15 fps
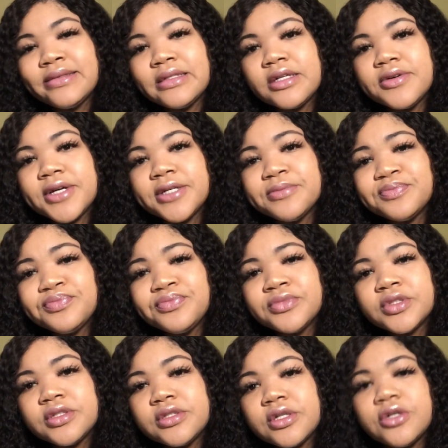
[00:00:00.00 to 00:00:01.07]
All right.
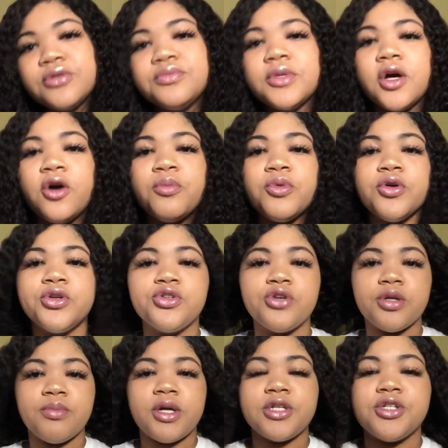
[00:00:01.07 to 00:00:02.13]
So I hope you
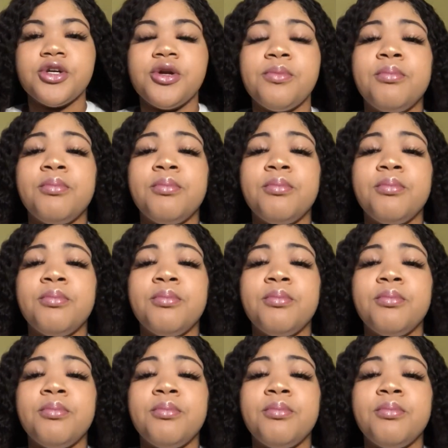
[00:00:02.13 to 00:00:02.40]
enjoyed my shirt.